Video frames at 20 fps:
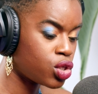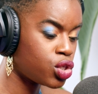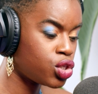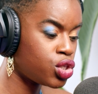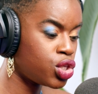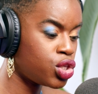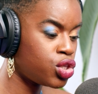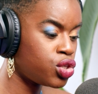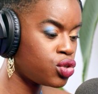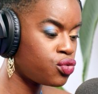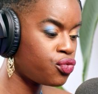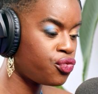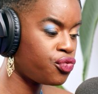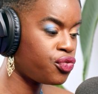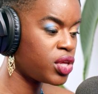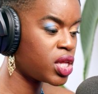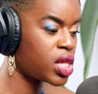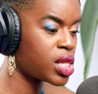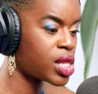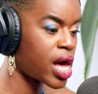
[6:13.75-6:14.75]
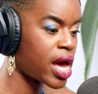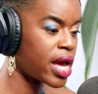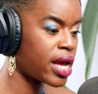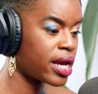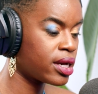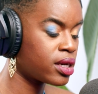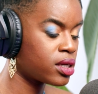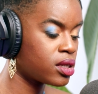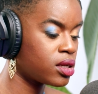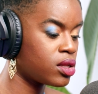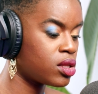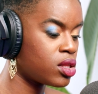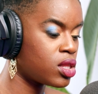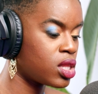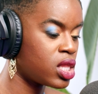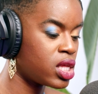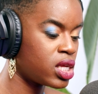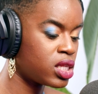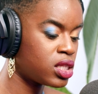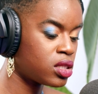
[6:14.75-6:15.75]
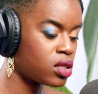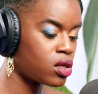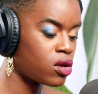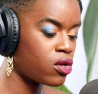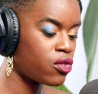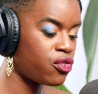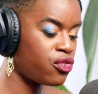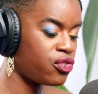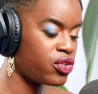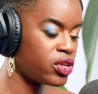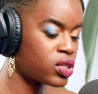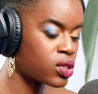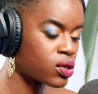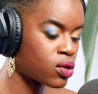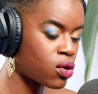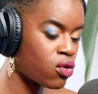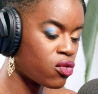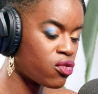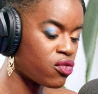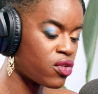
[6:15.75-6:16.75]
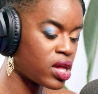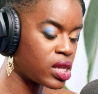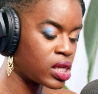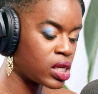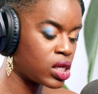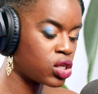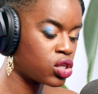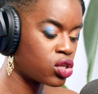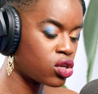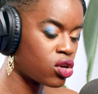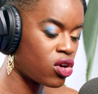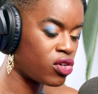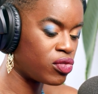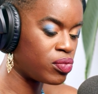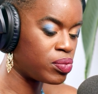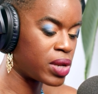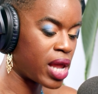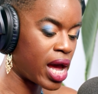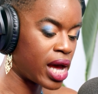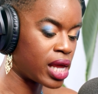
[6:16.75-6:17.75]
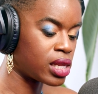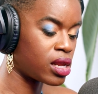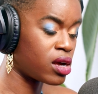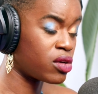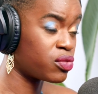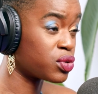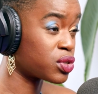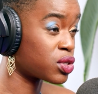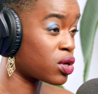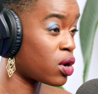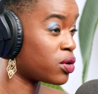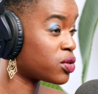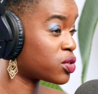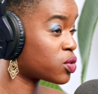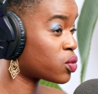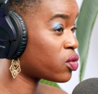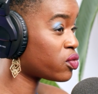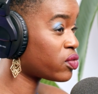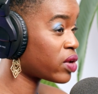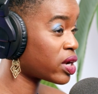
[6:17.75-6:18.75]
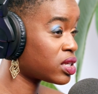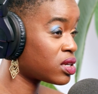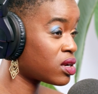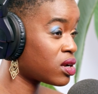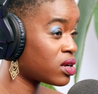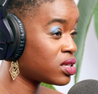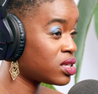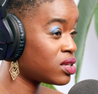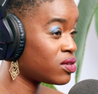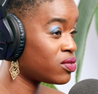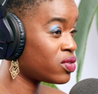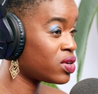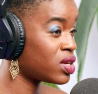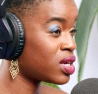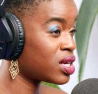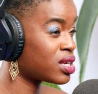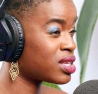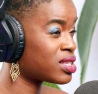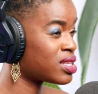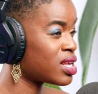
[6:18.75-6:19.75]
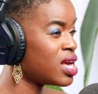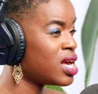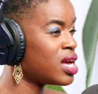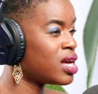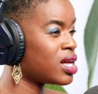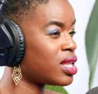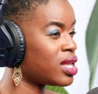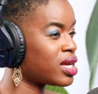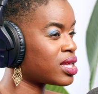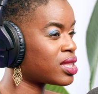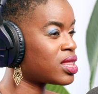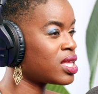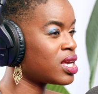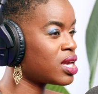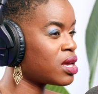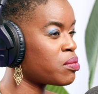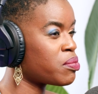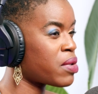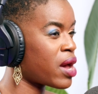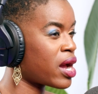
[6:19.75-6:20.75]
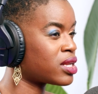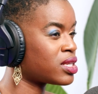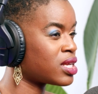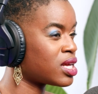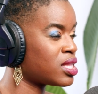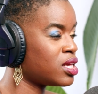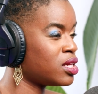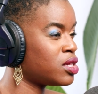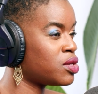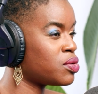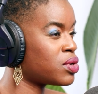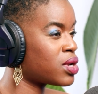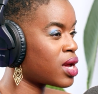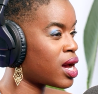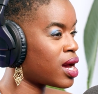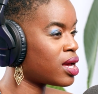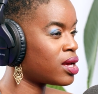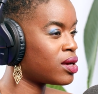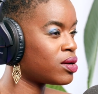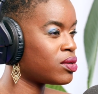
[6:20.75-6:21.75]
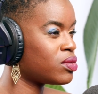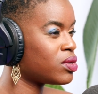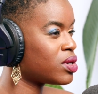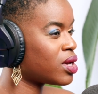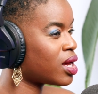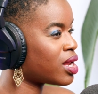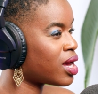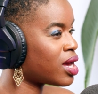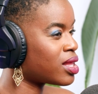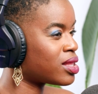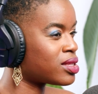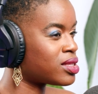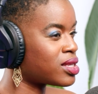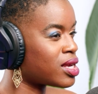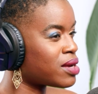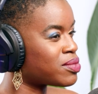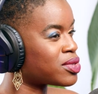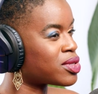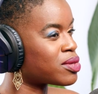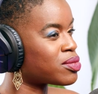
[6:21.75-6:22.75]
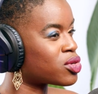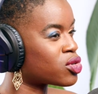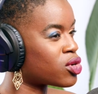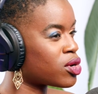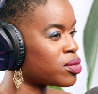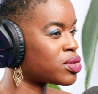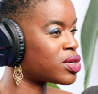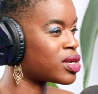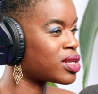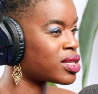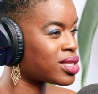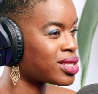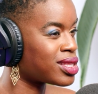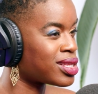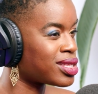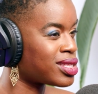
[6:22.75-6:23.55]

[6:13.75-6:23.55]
Did you feel like this physical village of black love was also reflected on TV? Because, like, thinking back to, I think you and I, we kind of had the same subscriptions in the